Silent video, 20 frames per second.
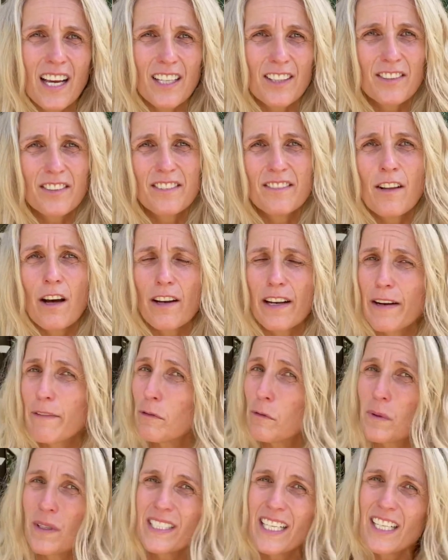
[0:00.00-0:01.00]
Not
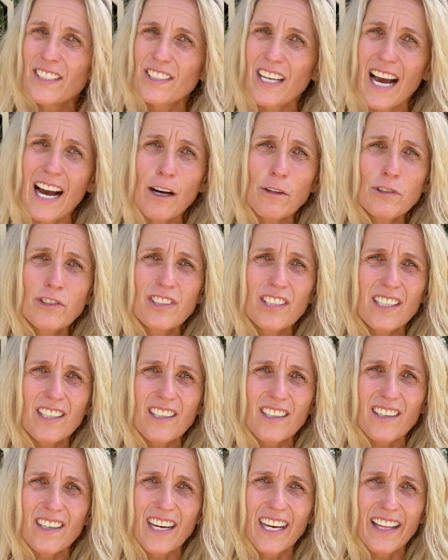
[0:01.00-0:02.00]
everyone has a house
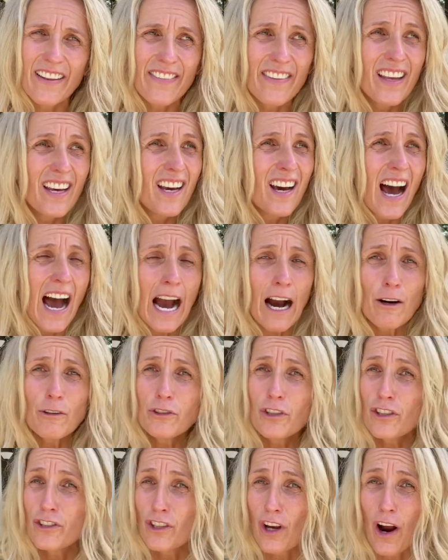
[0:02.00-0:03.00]
sitter, and
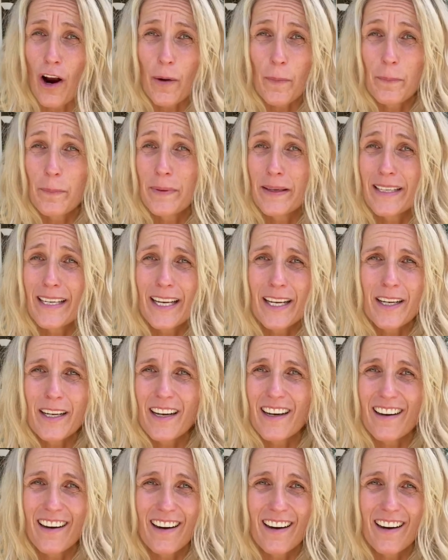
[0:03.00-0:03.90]
houses are being